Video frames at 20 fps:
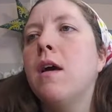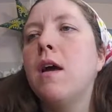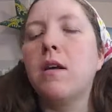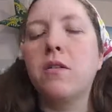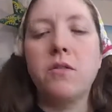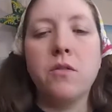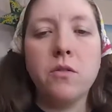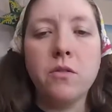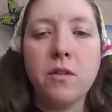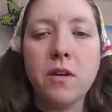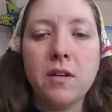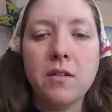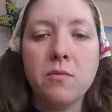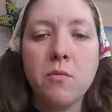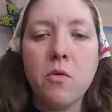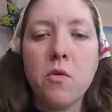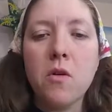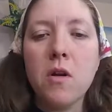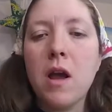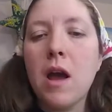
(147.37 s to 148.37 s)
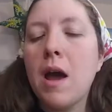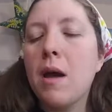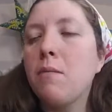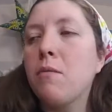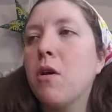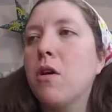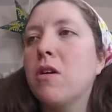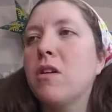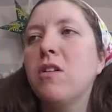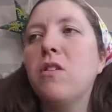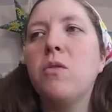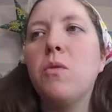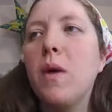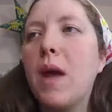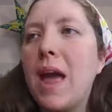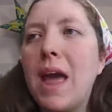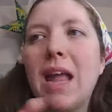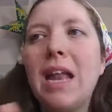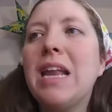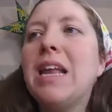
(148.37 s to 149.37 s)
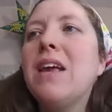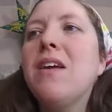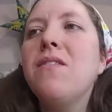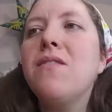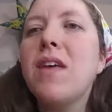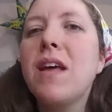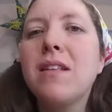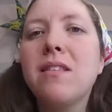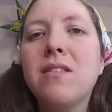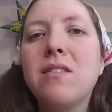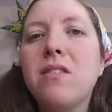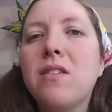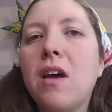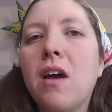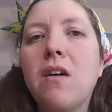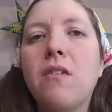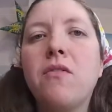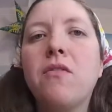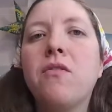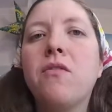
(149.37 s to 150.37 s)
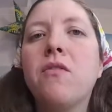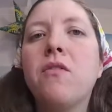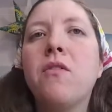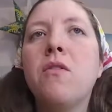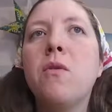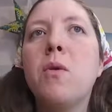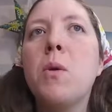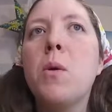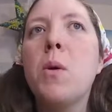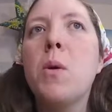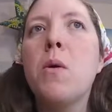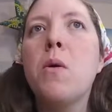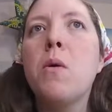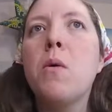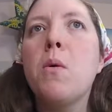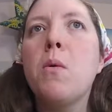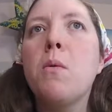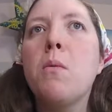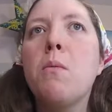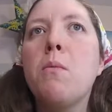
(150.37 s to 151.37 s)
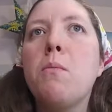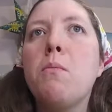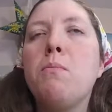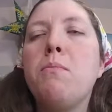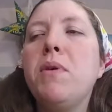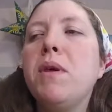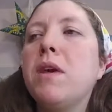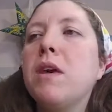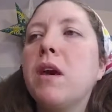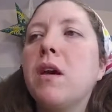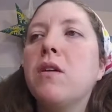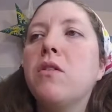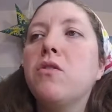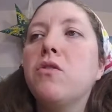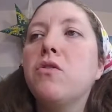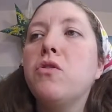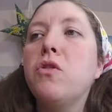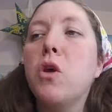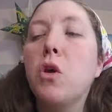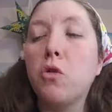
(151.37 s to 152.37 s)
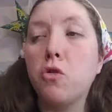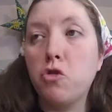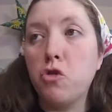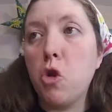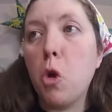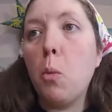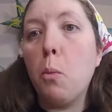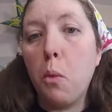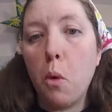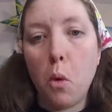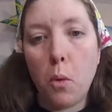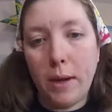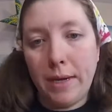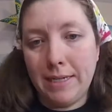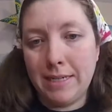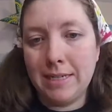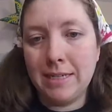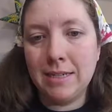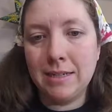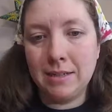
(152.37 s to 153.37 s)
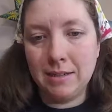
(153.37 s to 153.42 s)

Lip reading: Exercise more. I'm not gonna do any of that stuff because there's no point.